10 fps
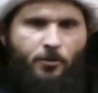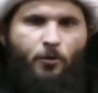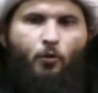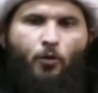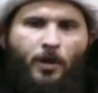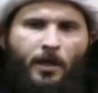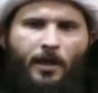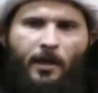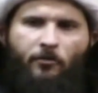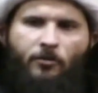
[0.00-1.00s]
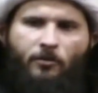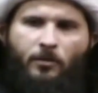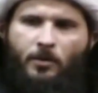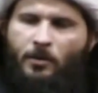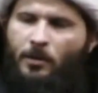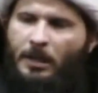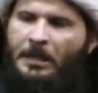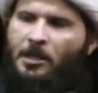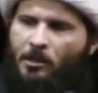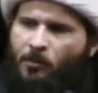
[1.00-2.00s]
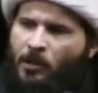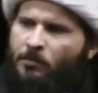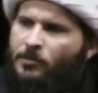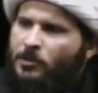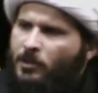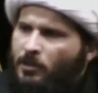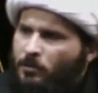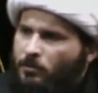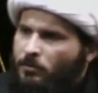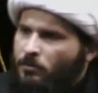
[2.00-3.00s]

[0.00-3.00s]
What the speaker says: You and I have an imam today.